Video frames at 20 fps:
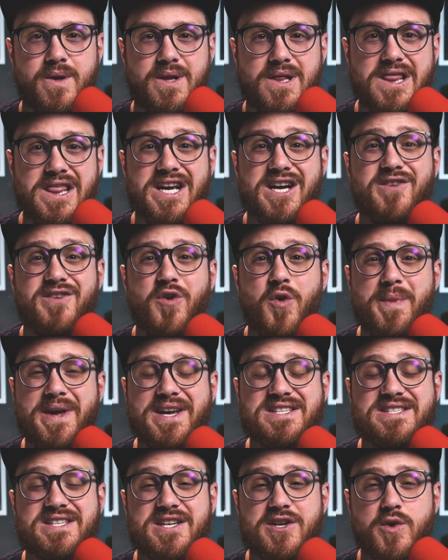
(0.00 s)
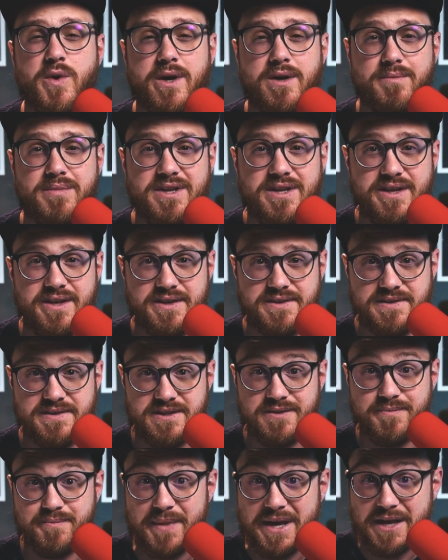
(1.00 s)
Laravel makes it incredibly easy
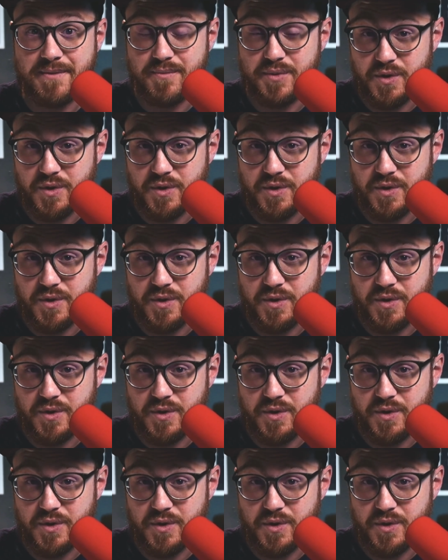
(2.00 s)
to make